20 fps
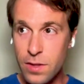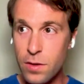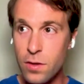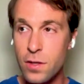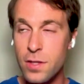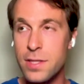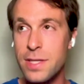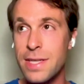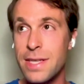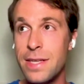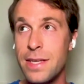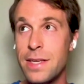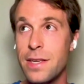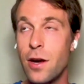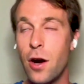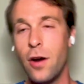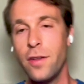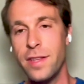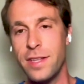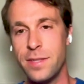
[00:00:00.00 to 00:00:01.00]
the
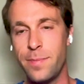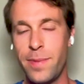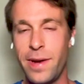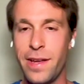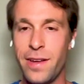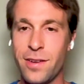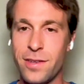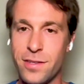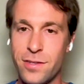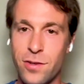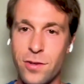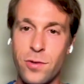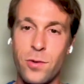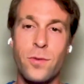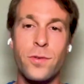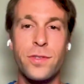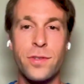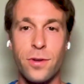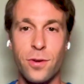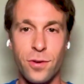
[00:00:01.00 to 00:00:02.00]
honest players could
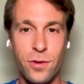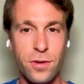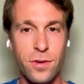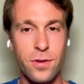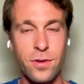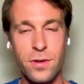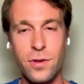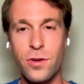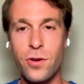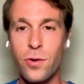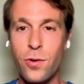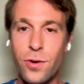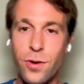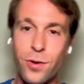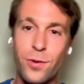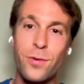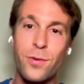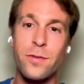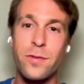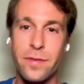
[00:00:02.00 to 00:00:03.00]
also
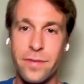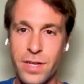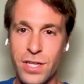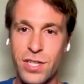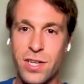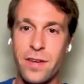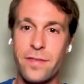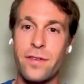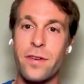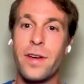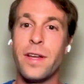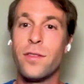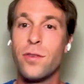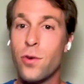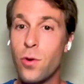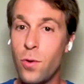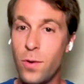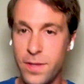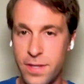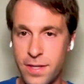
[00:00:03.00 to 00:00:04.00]
collude with each other and
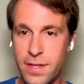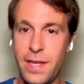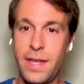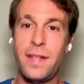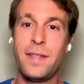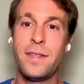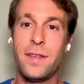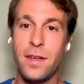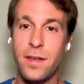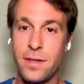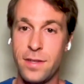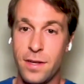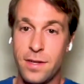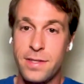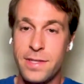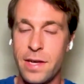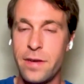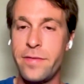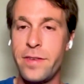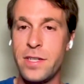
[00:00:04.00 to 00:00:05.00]
coordinate a, a
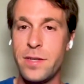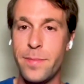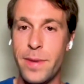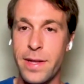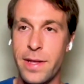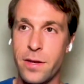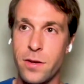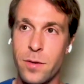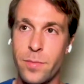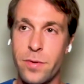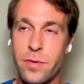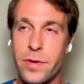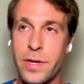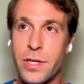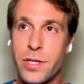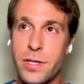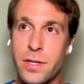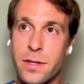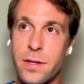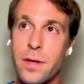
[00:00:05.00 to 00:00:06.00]
selfish mining
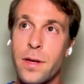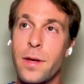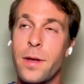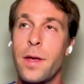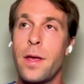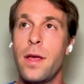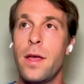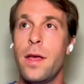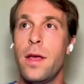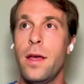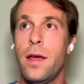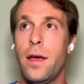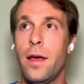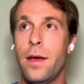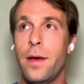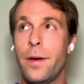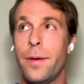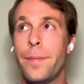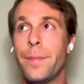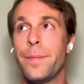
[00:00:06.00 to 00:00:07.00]
operation.
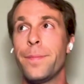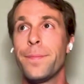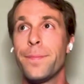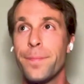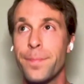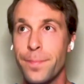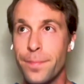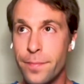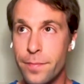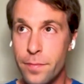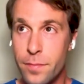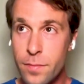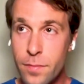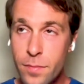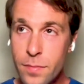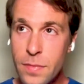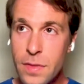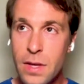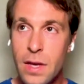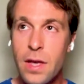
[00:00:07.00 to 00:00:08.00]
Um,
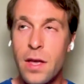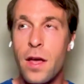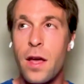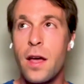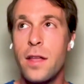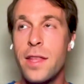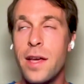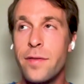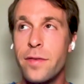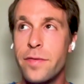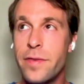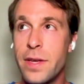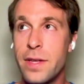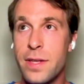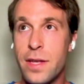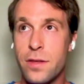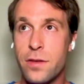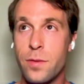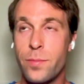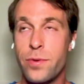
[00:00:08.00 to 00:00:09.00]
another thing
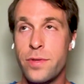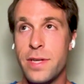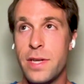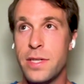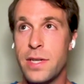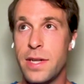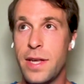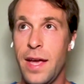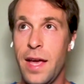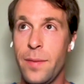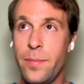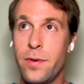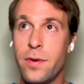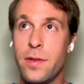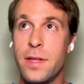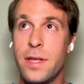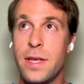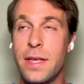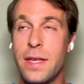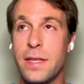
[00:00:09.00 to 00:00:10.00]
that could potentially happen
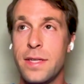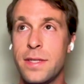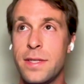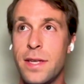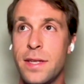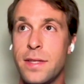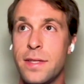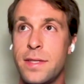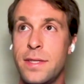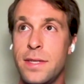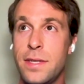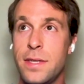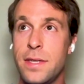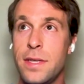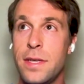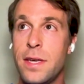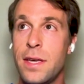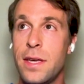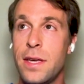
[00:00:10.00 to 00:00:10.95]
is that the